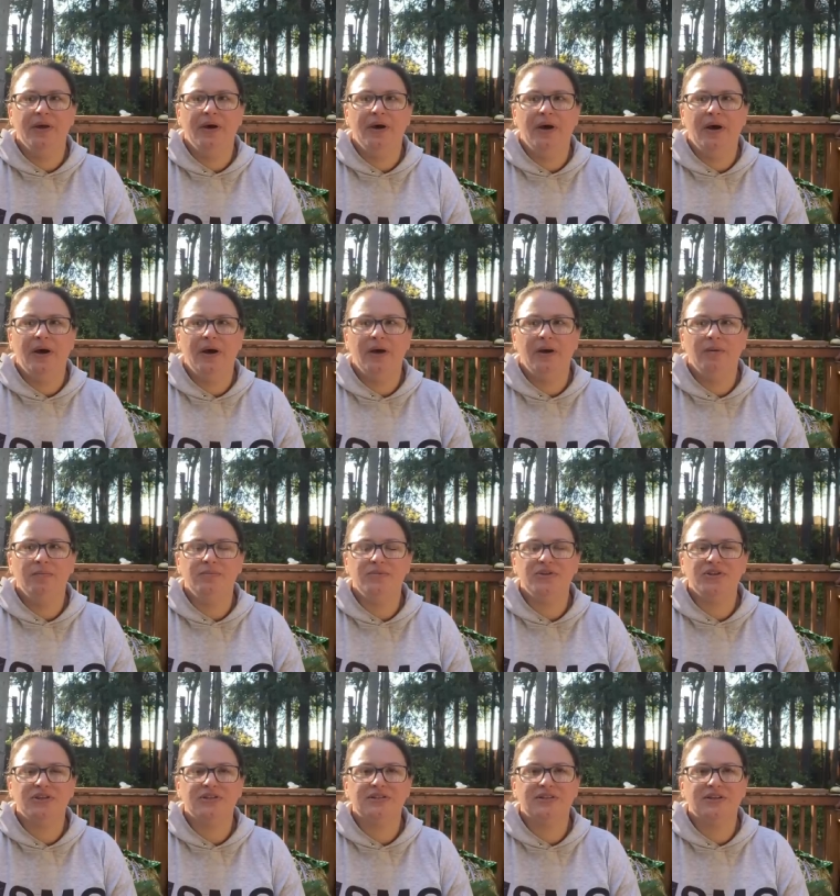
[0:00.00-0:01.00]
um,
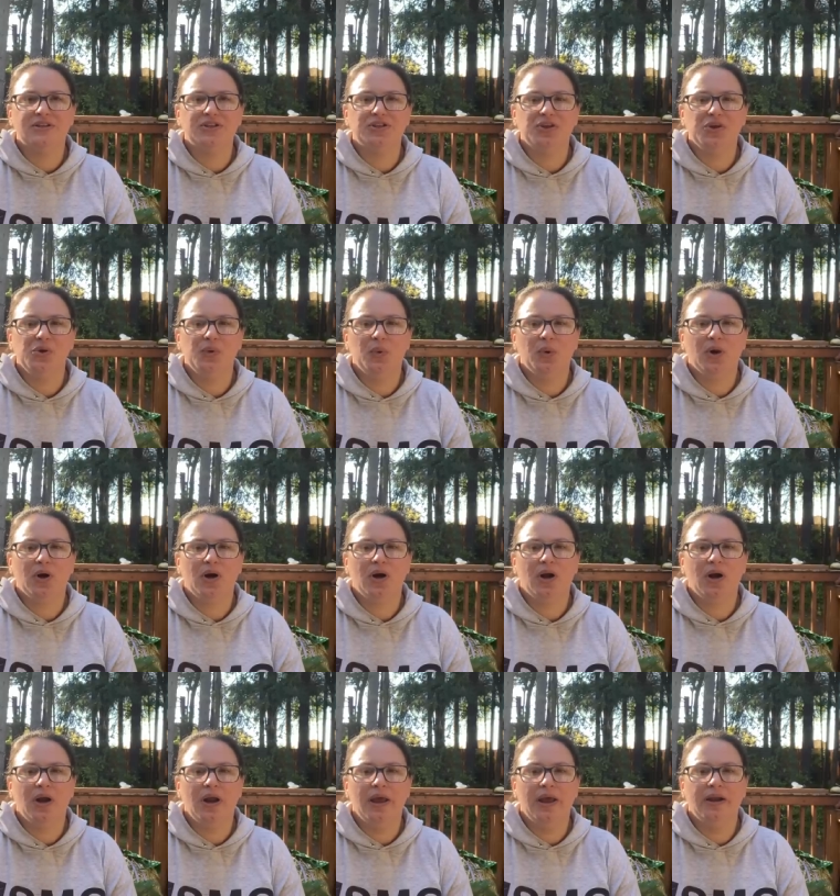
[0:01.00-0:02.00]
just a
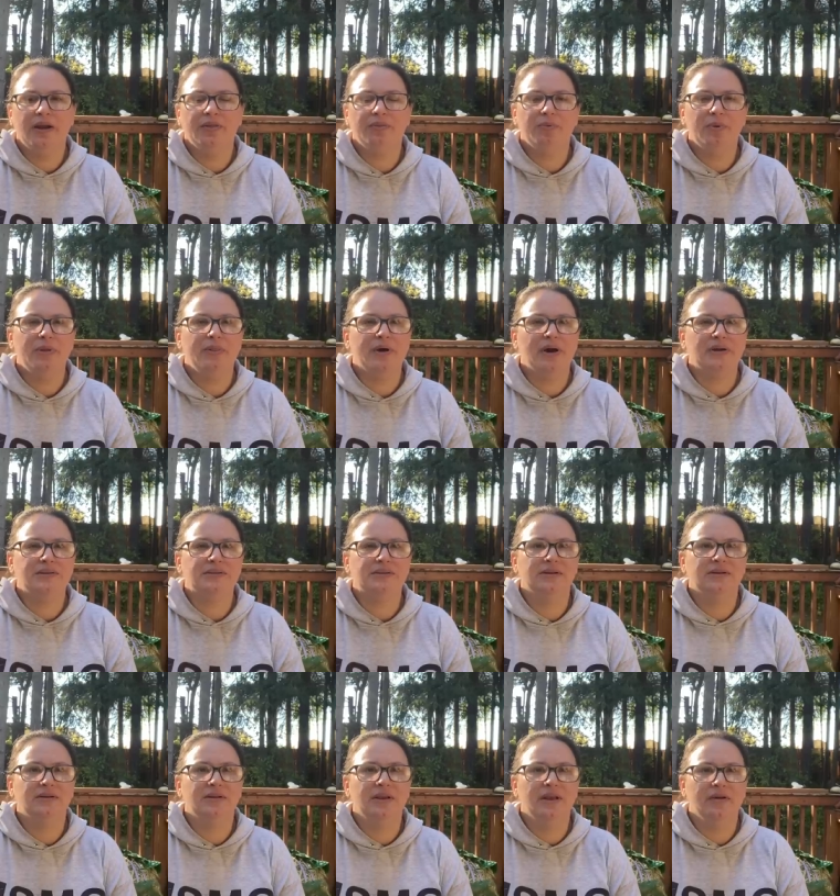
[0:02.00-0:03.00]
tour and a
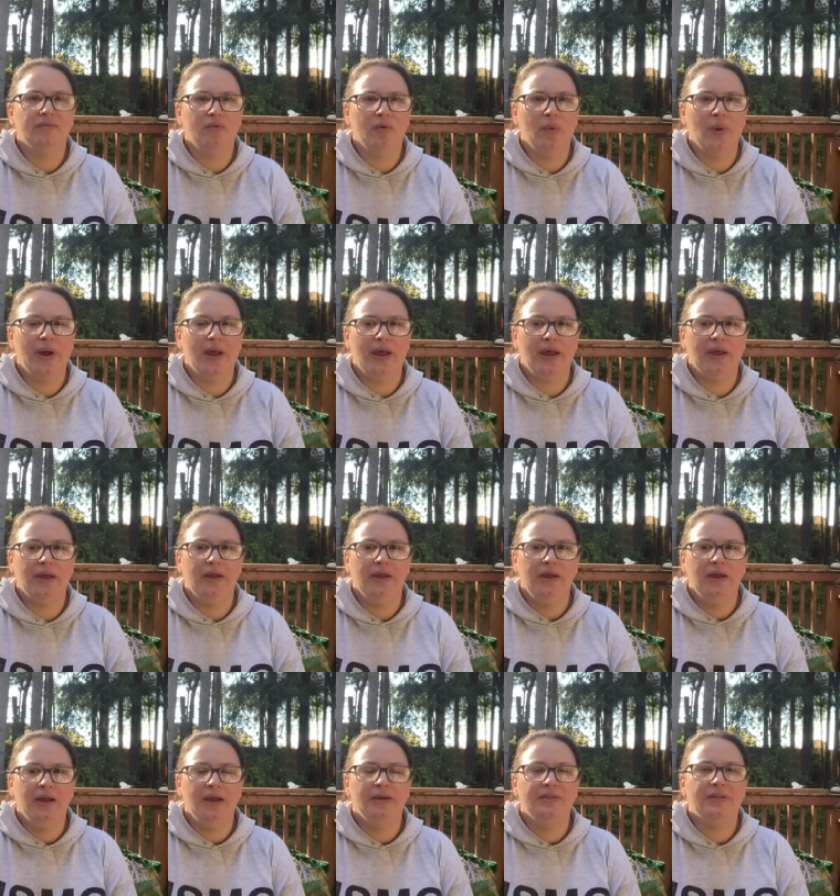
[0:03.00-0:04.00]
3000 giveaway
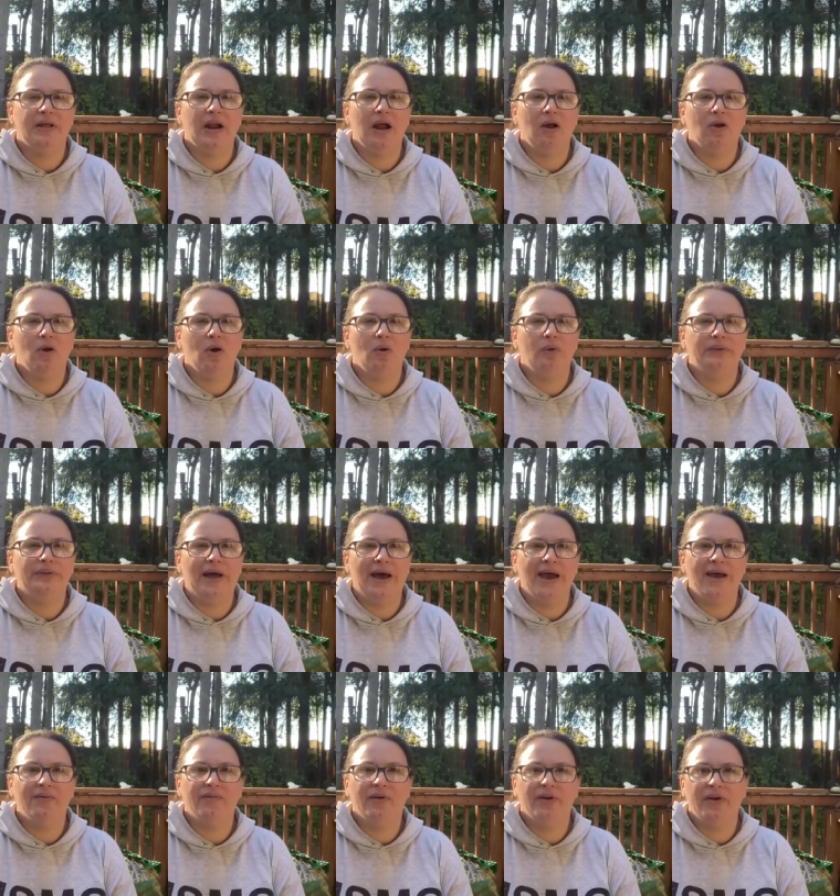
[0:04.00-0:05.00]
and then I'll go
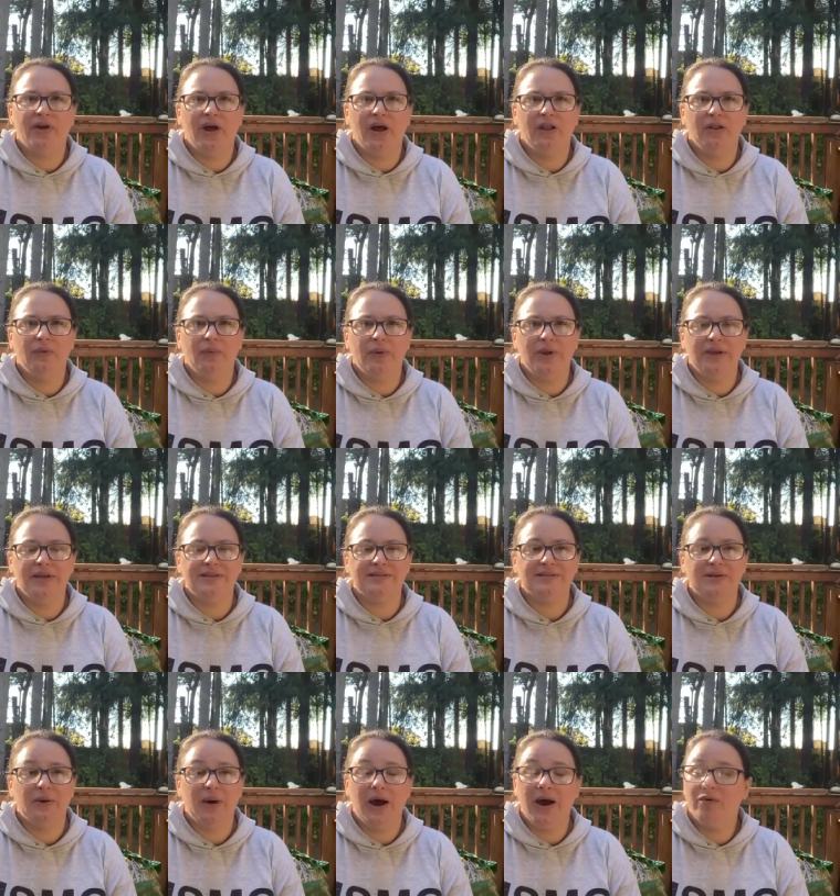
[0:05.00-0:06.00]
live on Halloween.
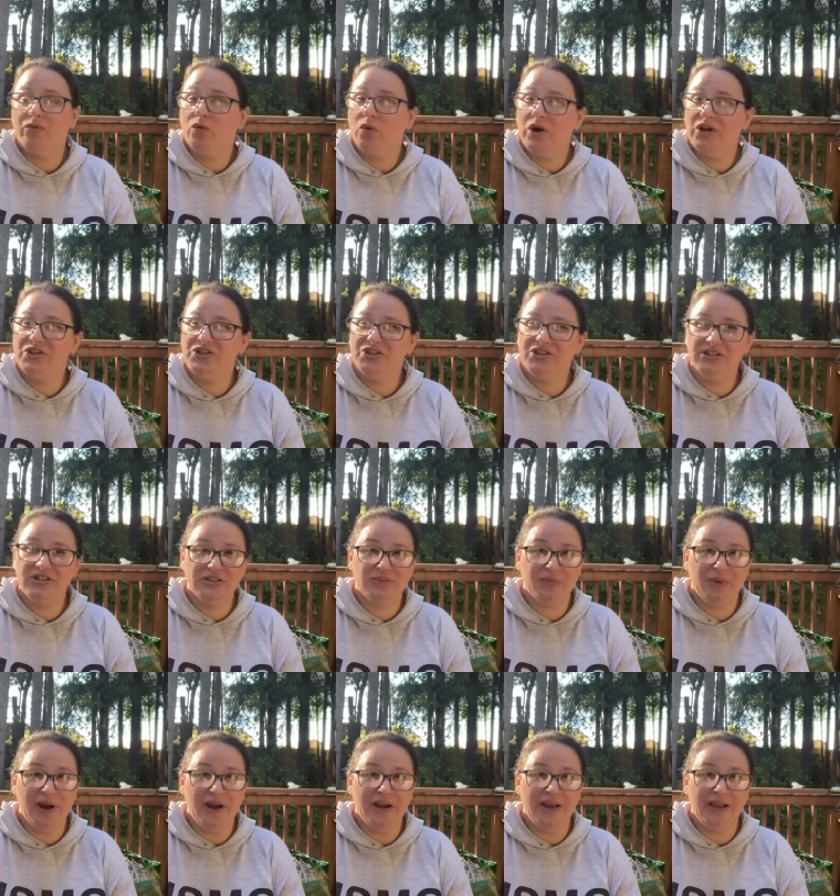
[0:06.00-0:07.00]
So have questions
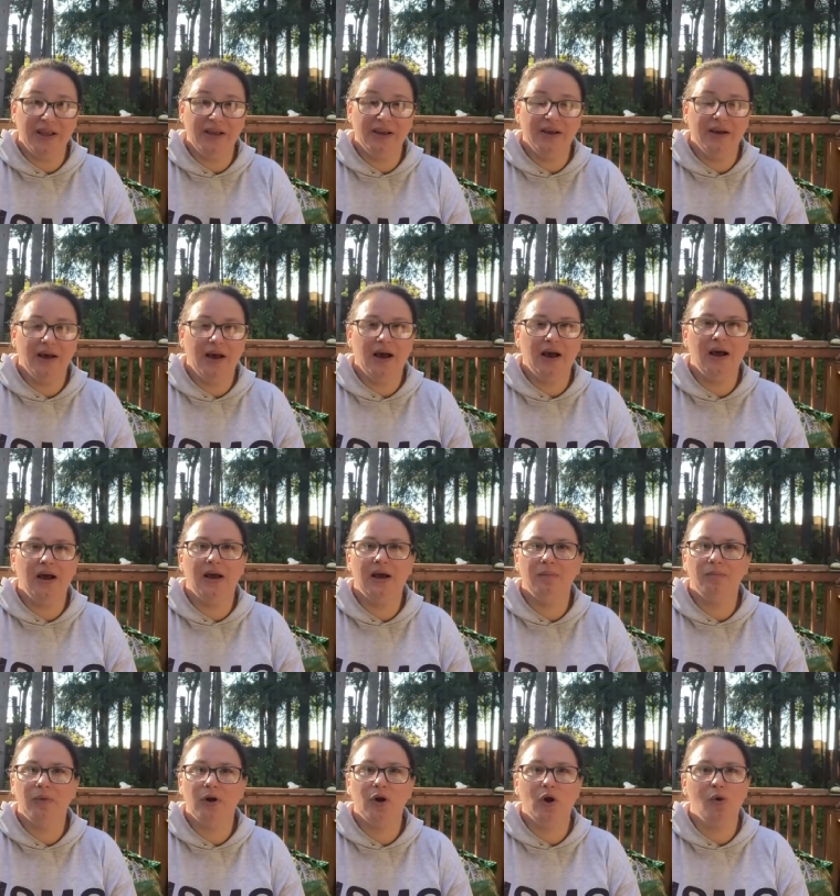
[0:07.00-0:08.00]
ready.
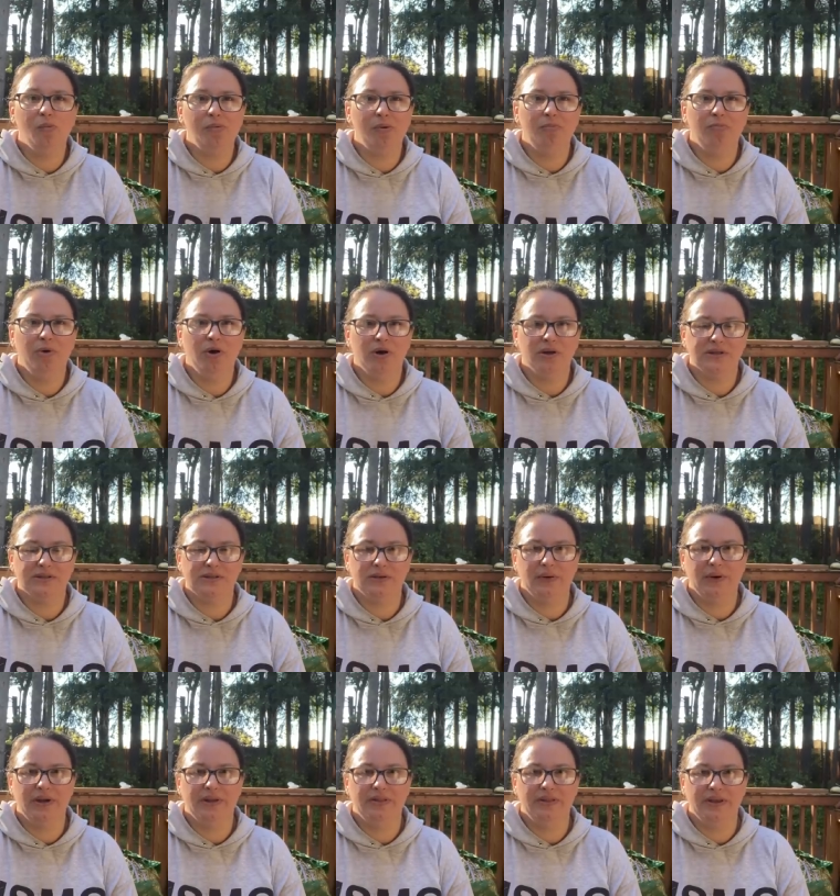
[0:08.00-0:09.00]
I'm an open book, so
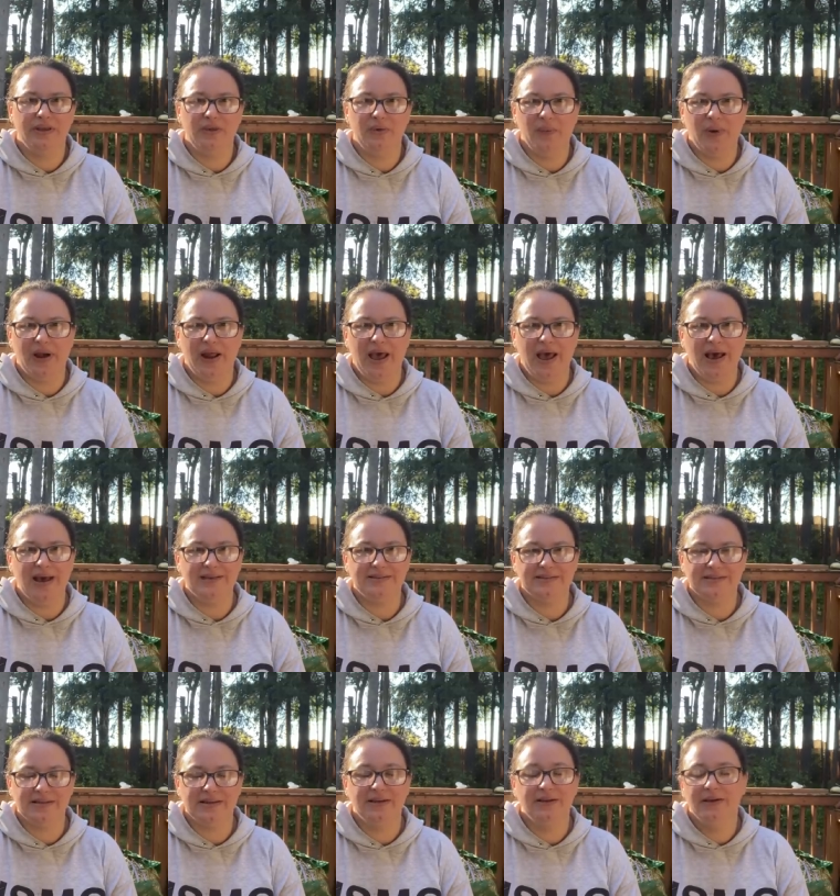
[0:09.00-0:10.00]
anything you wanna
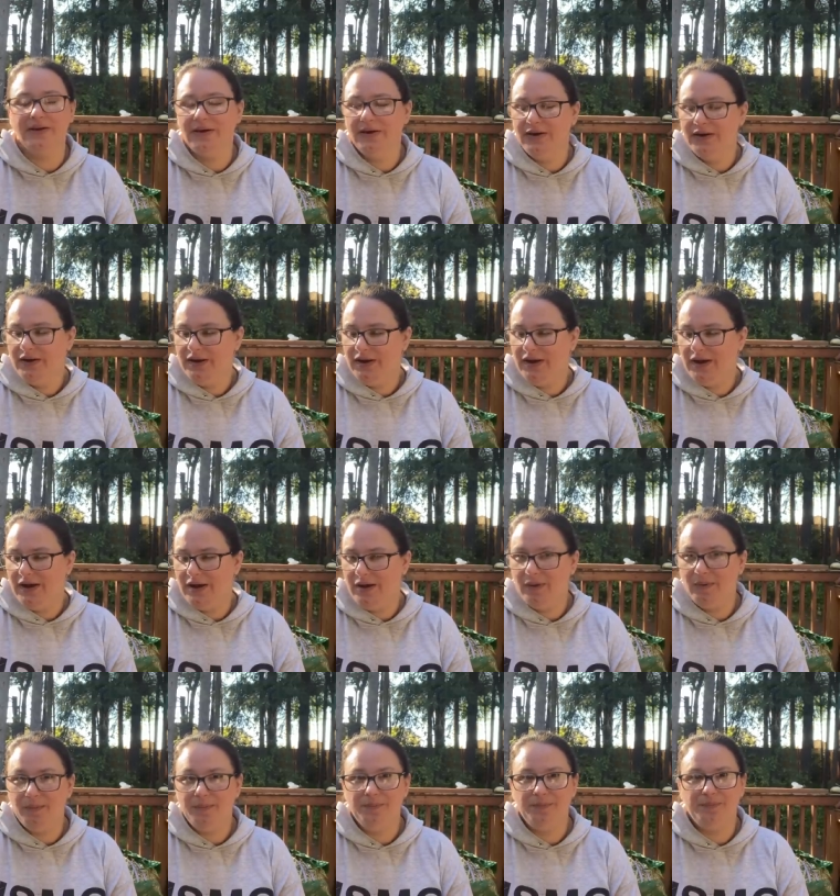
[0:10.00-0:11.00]
ask,
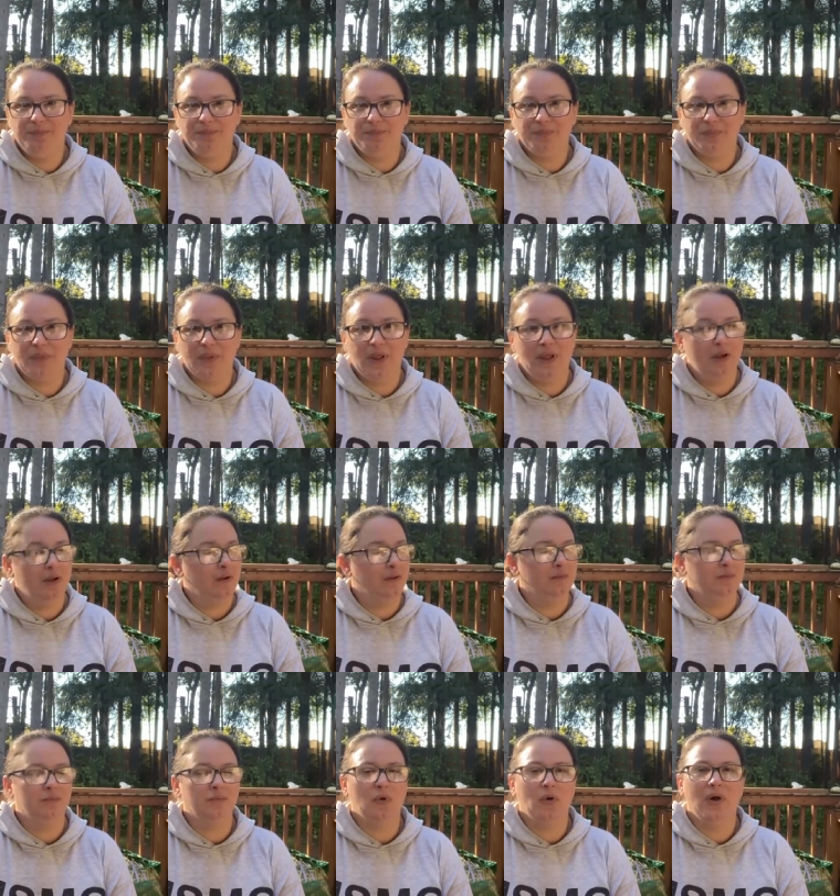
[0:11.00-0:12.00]
um,
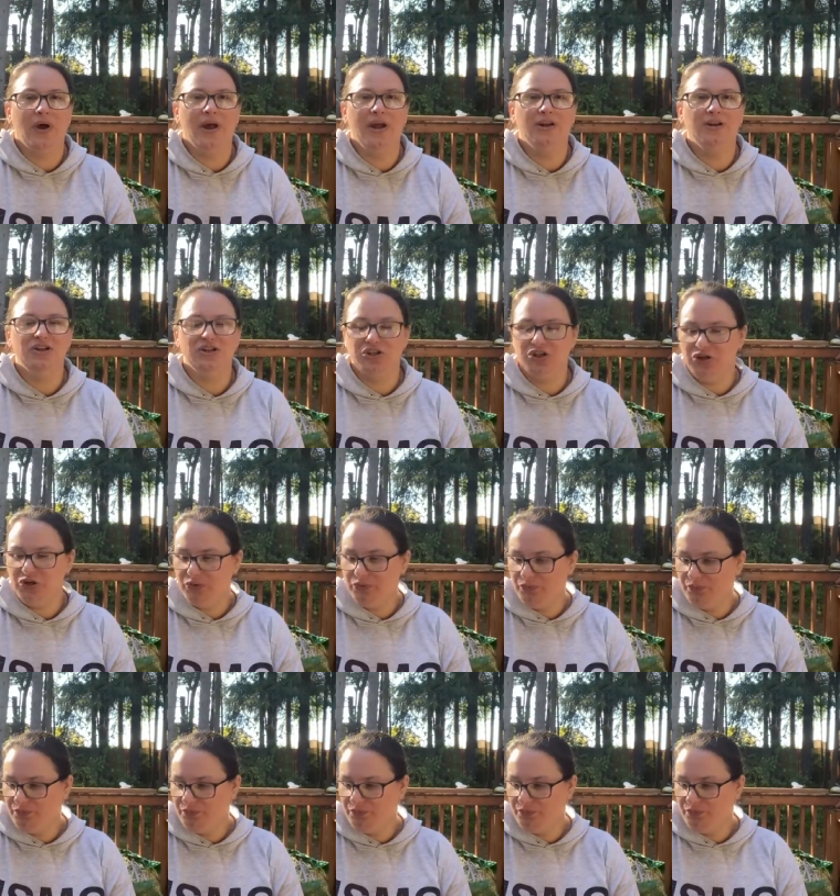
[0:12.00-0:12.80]
go ahead and shoot.